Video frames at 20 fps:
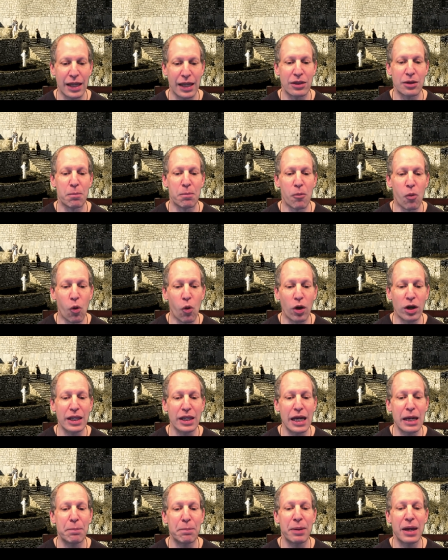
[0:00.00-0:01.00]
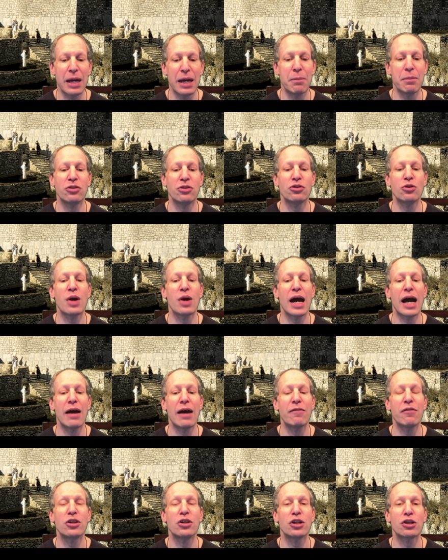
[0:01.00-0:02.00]
And the more late payments you
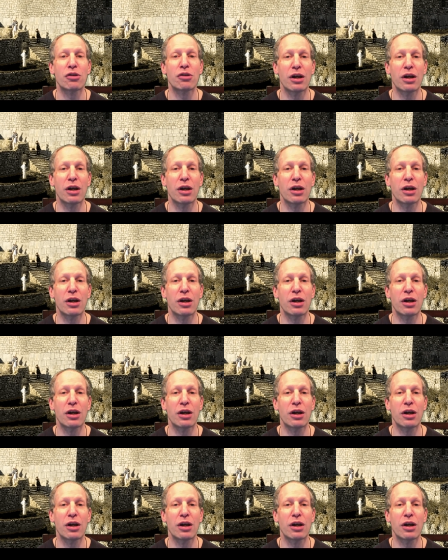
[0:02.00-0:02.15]
have on your